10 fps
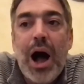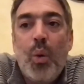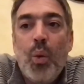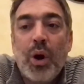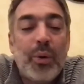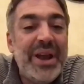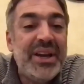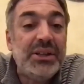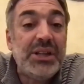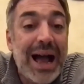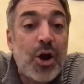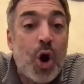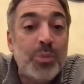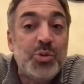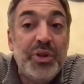We're ready to lock
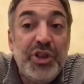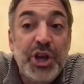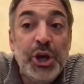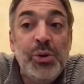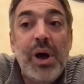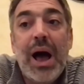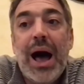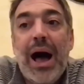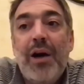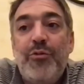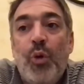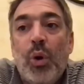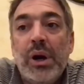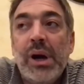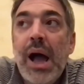arms with you for